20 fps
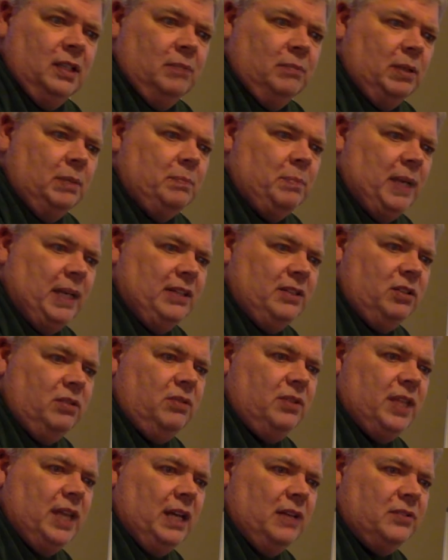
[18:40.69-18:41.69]
But by
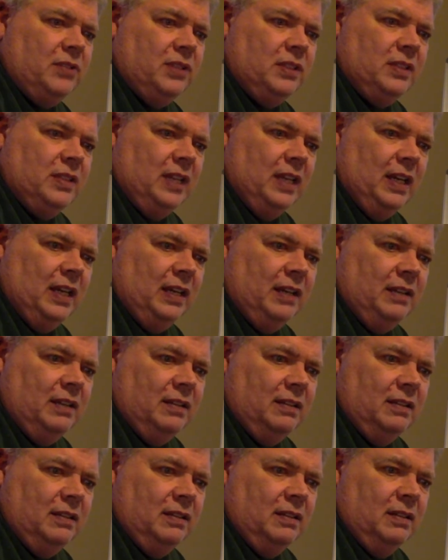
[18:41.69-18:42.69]
2010,
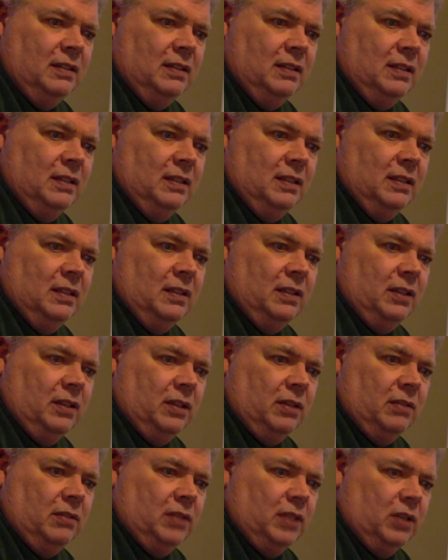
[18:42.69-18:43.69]

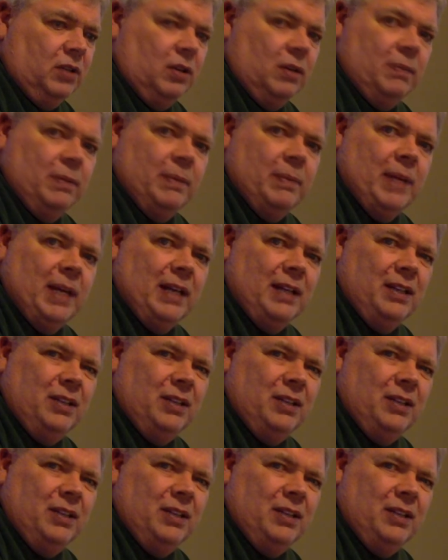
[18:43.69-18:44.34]
they're going to be back.